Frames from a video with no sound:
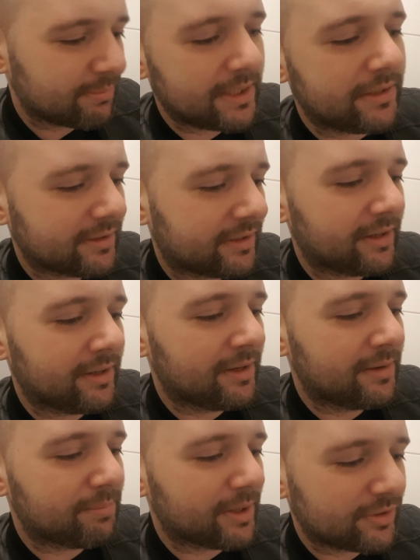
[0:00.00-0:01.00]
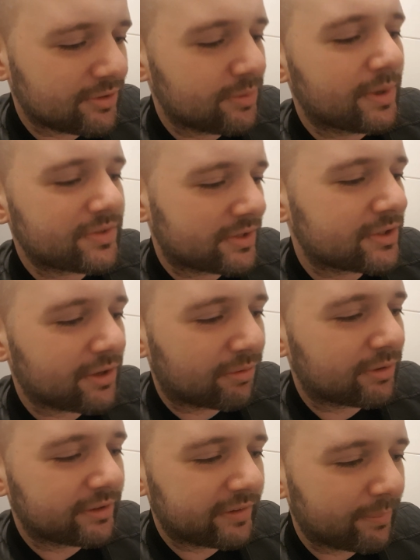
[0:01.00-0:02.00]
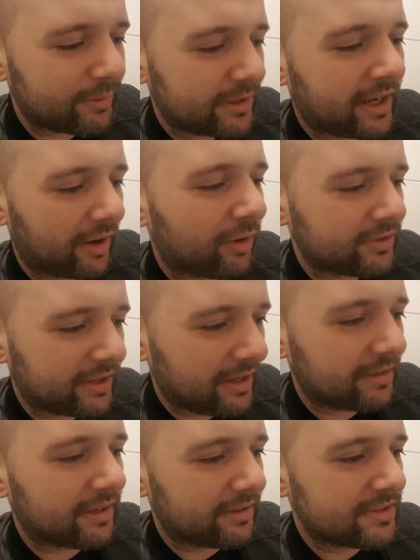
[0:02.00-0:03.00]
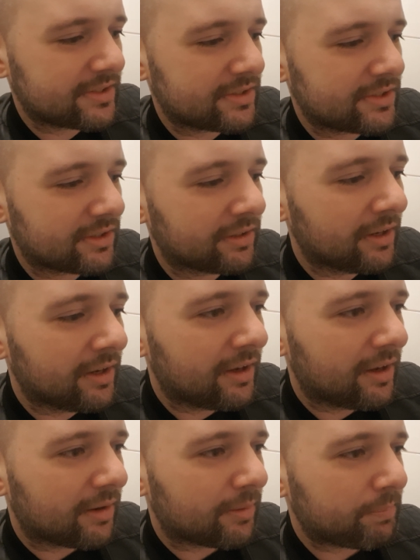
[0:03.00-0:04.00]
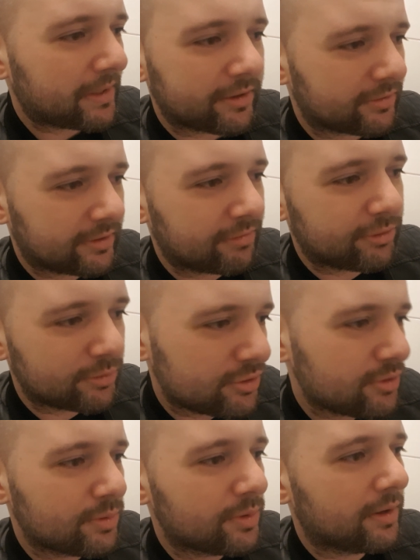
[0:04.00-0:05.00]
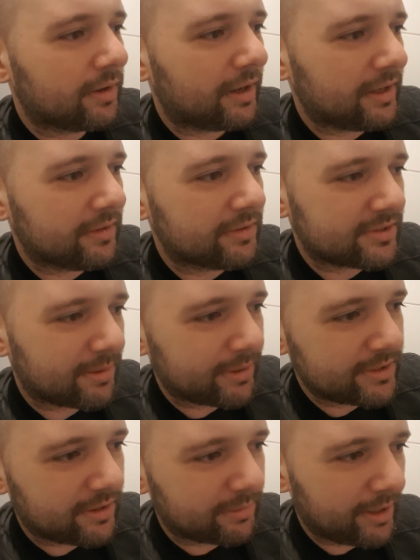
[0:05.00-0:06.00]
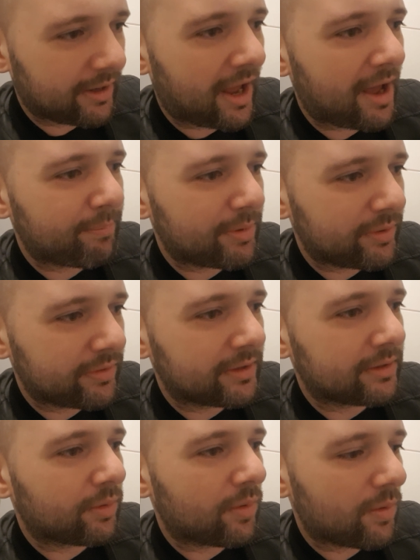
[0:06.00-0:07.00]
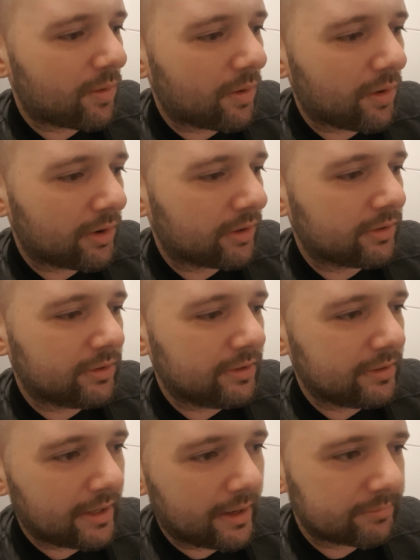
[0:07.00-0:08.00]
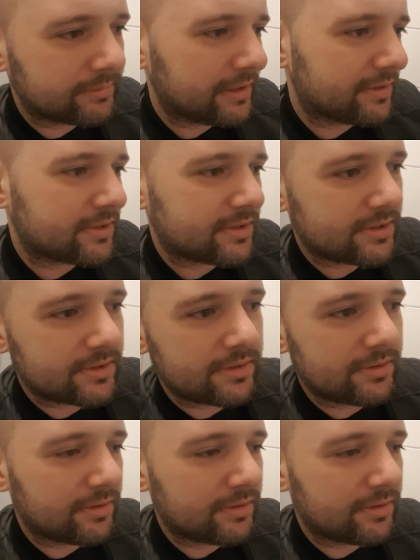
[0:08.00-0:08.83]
immediately, but you as the software developer cannot take that decision, because if you do, either somebody's going to be unhappy with it, or yeah, it's